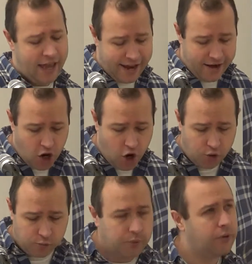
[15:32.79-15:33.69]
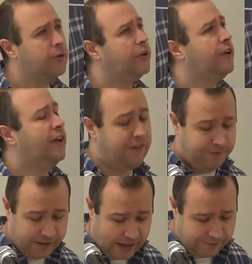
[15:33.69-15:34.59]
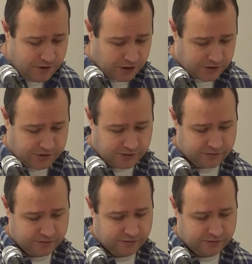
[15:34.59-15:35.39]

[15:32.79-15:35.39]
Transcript: and hope and forgiveness.